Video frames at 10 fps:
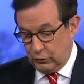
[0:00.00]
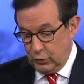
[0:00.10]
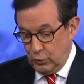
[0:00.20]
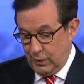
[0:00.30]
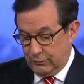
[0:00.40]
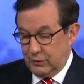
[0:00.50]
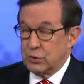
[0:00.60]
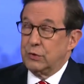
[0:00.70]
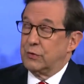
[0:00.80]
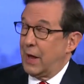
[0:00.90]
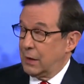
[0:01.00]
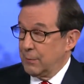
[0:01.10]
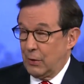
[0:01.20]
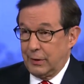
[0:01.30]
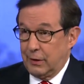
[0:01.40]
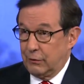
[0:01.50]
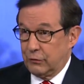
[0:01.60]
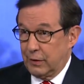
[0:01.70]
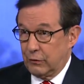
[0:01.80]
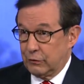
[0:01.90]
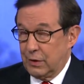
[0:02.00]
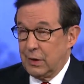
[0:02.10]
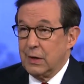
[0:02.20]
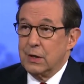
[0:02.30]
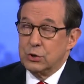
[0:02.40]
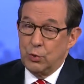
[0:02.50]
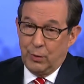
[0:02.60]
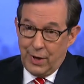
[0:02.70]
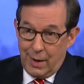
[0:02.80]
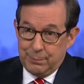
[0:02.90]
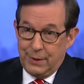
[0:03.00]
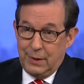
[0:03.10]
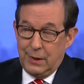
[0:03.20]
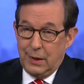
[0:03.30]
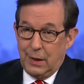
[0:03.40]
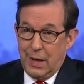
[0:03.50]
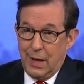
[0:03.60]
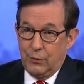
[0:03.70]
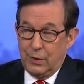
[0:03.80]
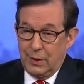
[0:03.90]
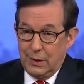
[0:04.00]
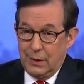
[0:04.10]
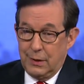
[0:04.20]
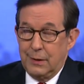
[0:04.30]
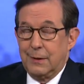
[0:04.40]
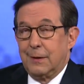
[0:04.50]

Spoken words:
You have said she's not an American citizen. She will not be allowed in.